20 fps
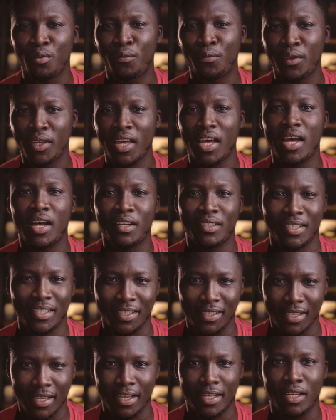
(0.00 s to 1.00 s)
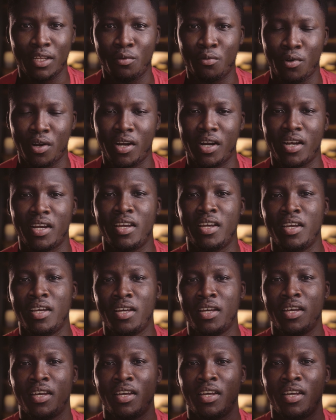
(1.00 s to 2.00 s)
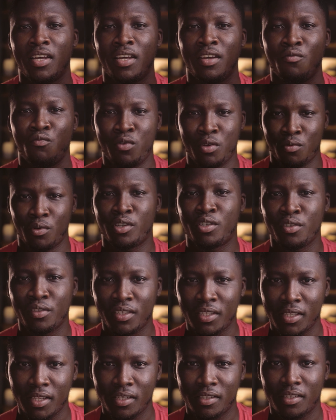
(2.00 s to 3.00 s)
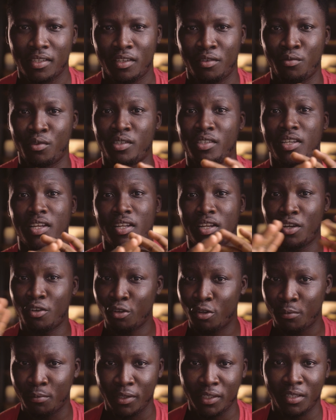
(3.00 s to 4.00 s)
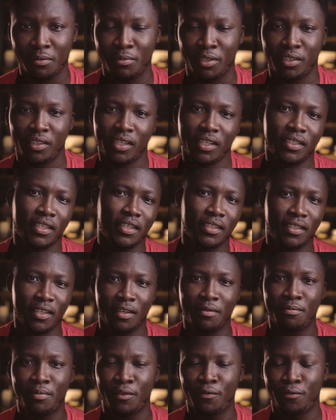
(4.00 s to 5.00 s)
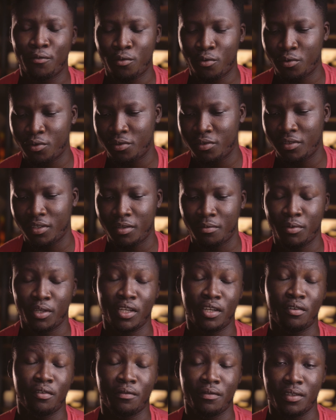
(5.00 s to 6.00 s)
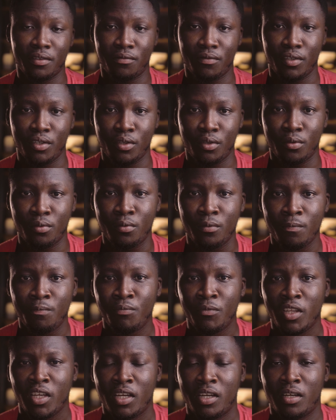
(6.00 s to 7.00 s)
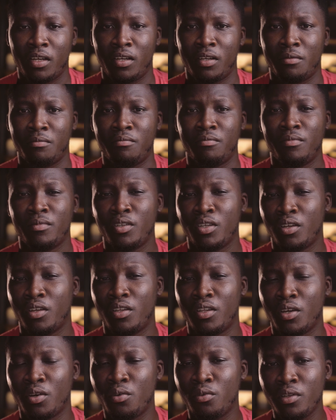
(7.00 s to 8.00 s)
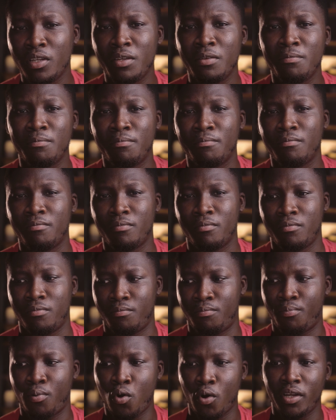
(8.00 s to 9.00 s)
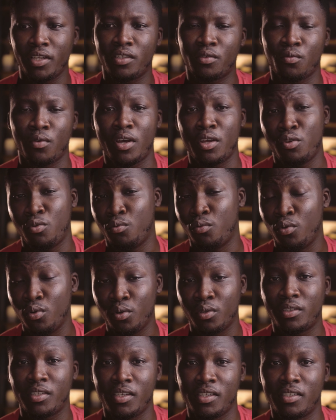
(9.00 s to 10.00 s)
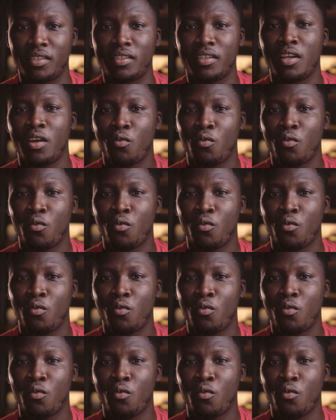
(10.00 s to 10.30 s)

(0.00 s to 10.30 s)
figure out exactly where we were shooting this. It was an uncompleted building, as I said before in the beginning of this video. The only points where you notice